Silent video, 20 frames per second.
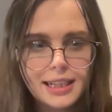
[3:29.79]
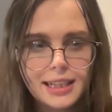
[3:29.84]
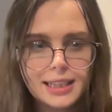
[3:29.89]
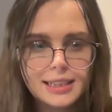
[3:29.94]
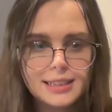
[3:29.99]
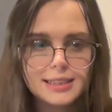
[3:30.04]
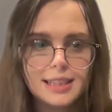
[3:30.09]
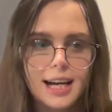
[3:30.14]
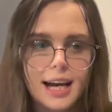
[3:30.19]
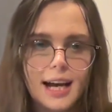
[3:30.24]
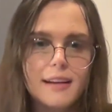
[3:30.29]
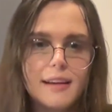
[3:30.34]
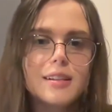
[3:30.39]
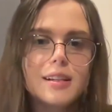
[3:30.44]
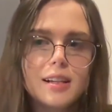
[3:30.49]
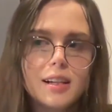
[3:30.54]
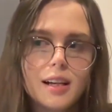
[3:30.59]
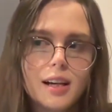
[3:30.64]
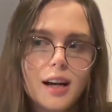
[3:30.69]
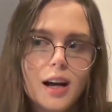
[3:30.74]
It's like,
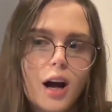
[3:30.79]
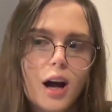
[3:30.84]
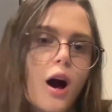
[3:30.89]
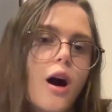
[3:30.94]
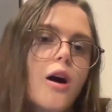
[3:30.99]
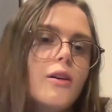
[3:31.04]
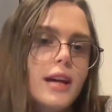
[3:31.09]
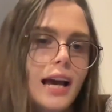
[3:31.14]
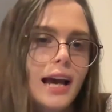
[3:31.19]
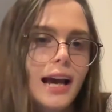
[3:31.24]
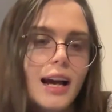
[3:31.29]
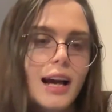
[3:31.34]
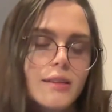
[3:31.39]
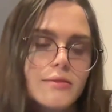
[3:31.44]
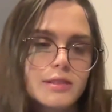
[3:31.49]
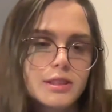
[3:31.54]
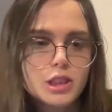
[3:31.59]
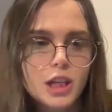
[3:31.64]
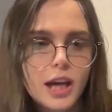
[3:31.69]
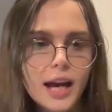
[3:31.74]
okay, I have the
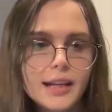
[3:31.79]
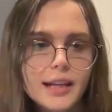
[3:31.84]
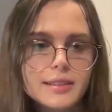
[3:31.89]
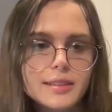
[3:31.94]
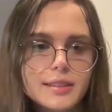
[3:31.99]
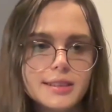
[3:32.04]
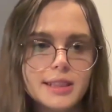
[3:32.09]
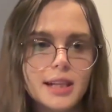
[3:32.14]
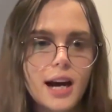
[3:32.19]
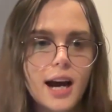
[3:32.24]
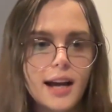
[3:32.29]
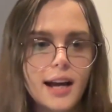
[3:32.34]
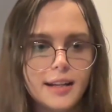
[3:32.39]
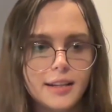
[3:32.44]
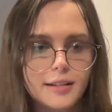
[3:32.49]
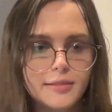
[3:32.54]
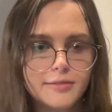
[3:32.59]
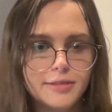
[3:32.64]
chance to kind of